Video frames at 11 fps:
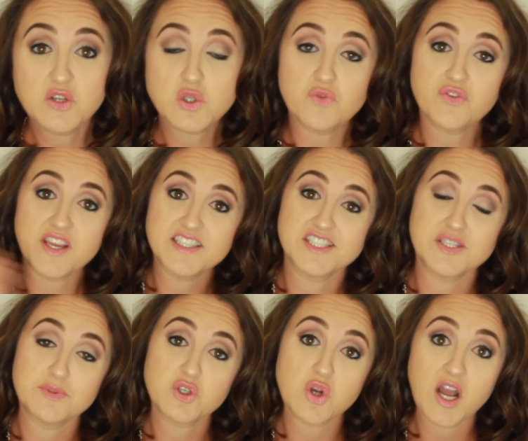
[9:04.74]
don't forget to
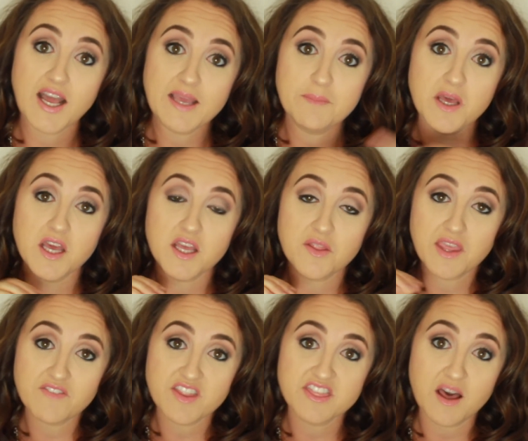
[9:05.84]
subscribe,
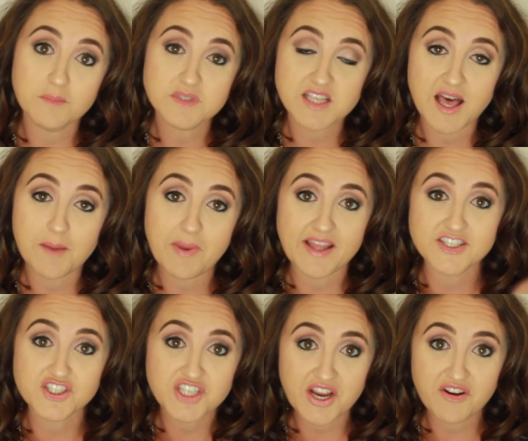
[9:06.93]
give a thumbs up, and
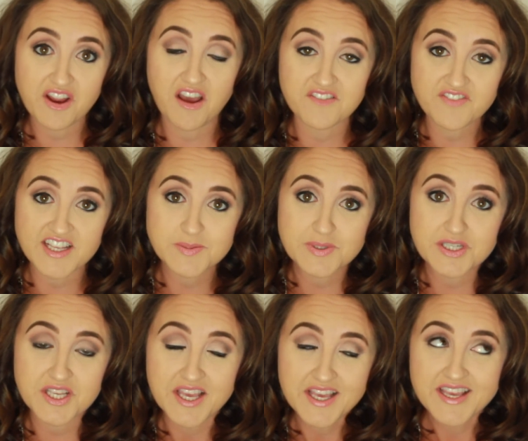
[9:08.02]
share it on
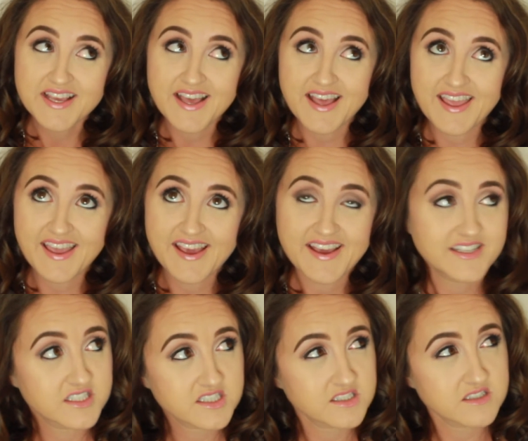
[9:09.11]
Facebook
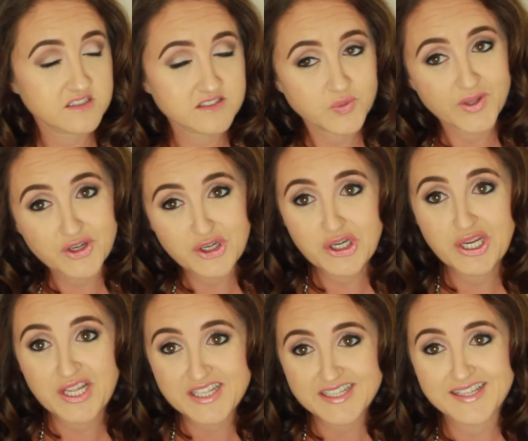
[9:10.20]
and Twitter
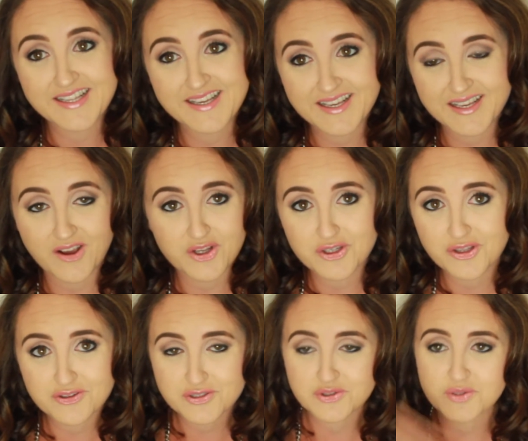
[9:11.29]
and all your
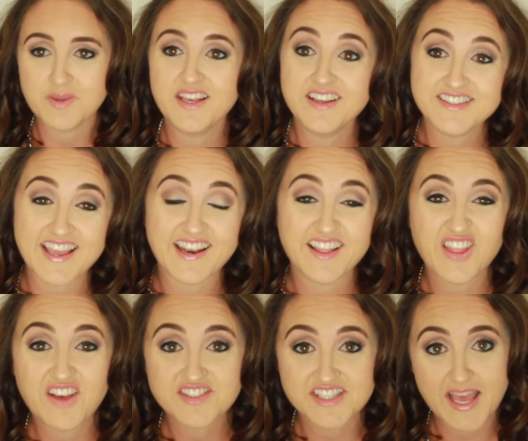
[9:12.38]
other social medias. And I
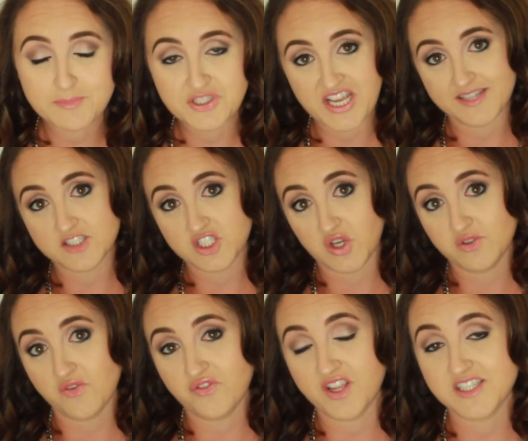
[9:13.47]
love Snapchat, so
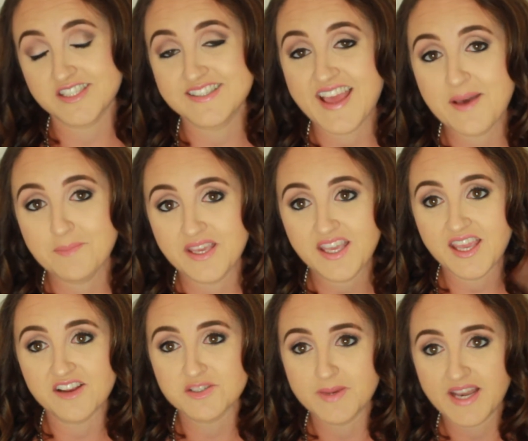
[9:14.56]
don't forget to snap me.
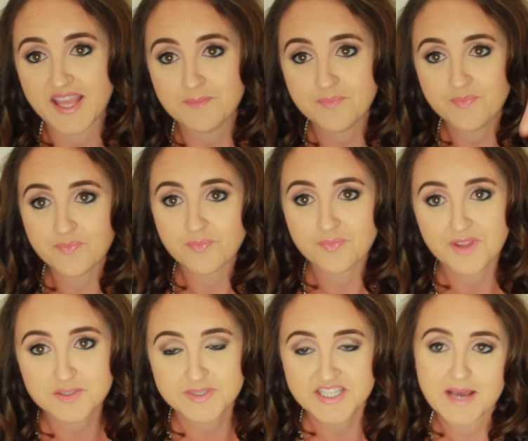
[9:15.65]
Here's my name.
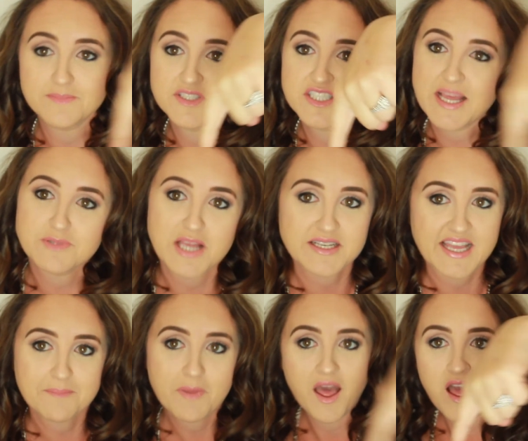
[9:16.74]
Here's my Snapchat
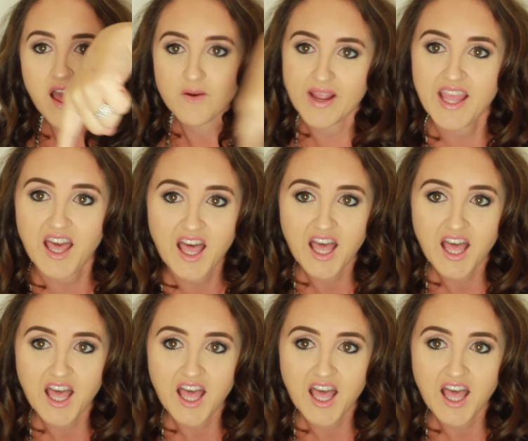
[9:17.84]
name right here.